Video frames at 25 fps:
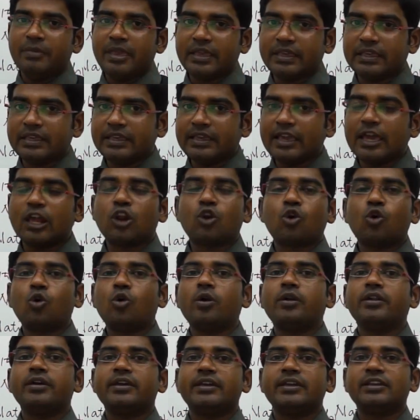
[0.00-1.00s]
making a
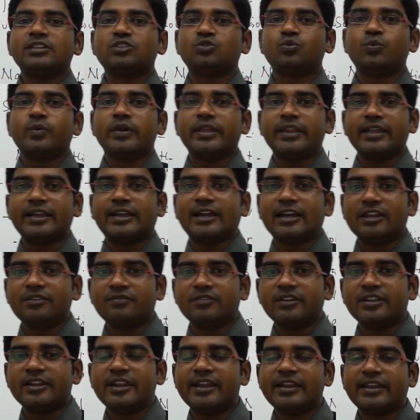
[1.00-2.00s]
road is very
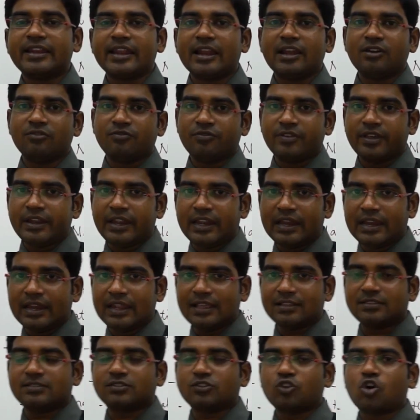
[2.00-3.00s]
convenient and very
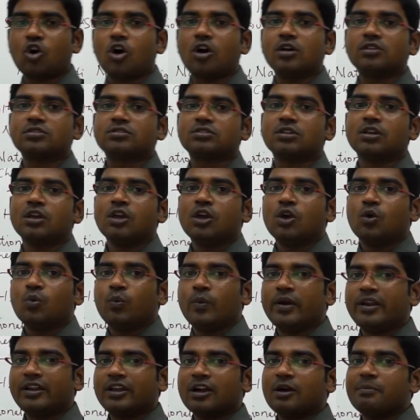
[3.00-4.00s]
less cost
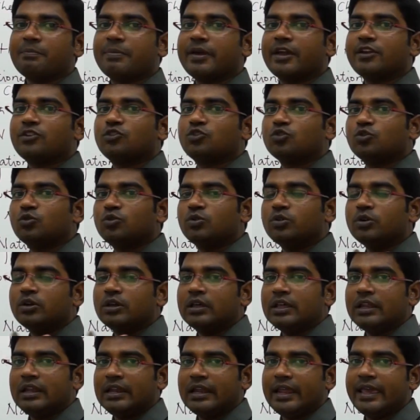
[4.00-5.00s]
when compared to
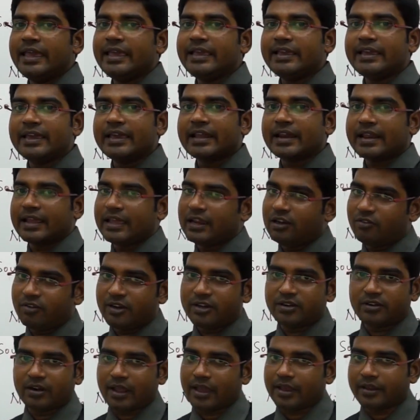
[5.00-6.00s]
laying a
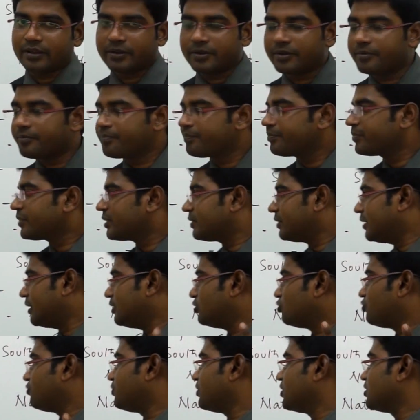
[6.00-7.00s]
railway track that
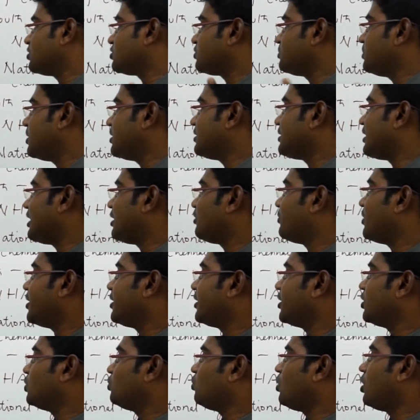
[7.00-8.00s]
is the first major
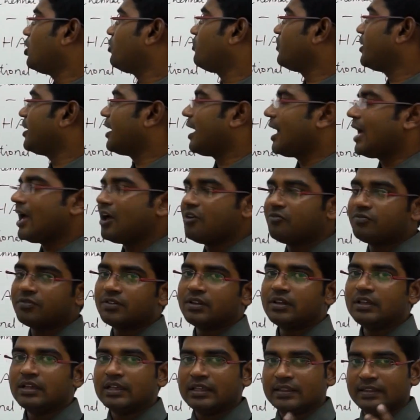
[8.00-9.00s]
advantage what we have
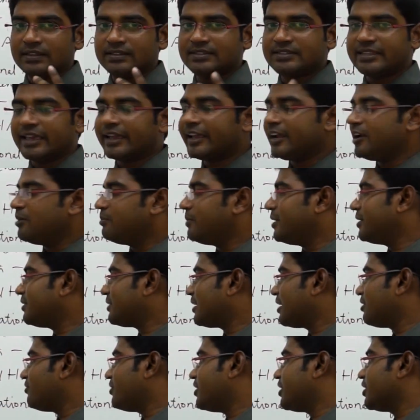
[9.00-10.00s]
the second
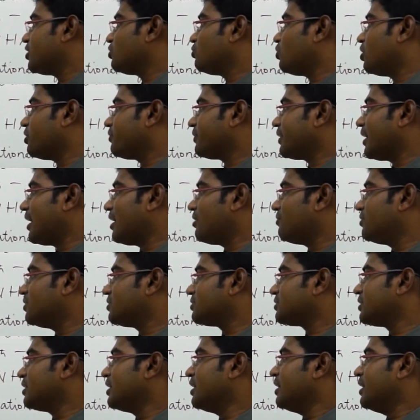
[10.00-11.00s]
major advantage what we have
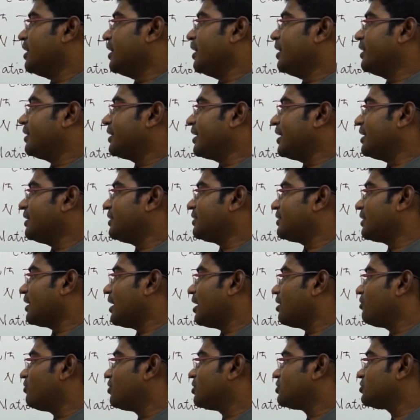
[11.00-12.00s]
is it can
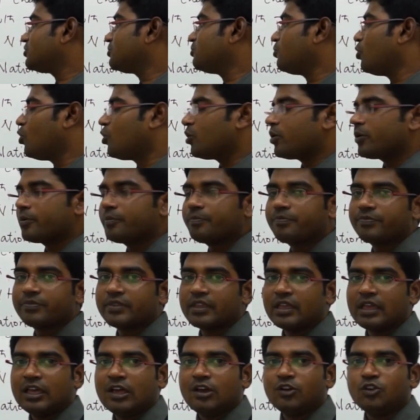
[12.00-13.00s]
traverse more
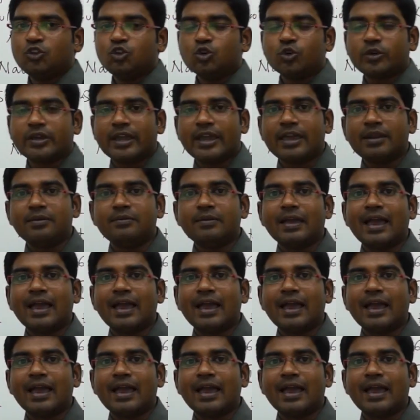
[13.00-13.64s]
you can